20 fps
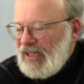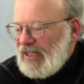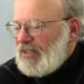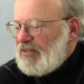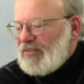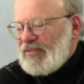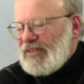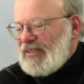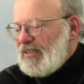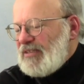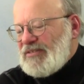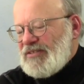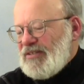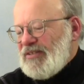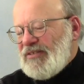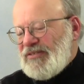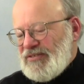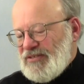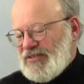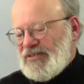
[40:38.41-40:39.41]
oh,
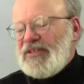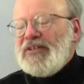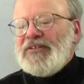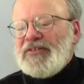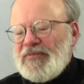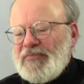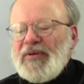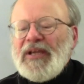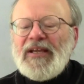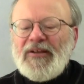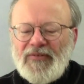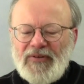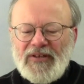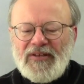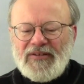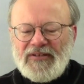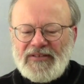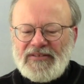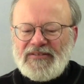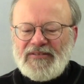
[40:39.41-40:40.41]
it's still debate
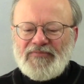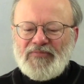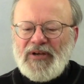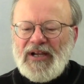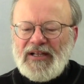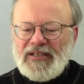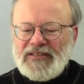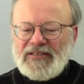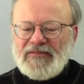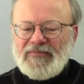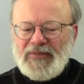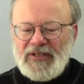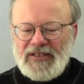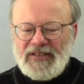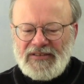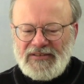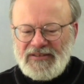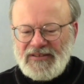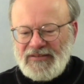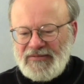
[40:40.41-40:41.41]
whether it's practice of
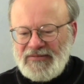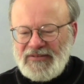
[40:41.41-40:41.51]
medicine.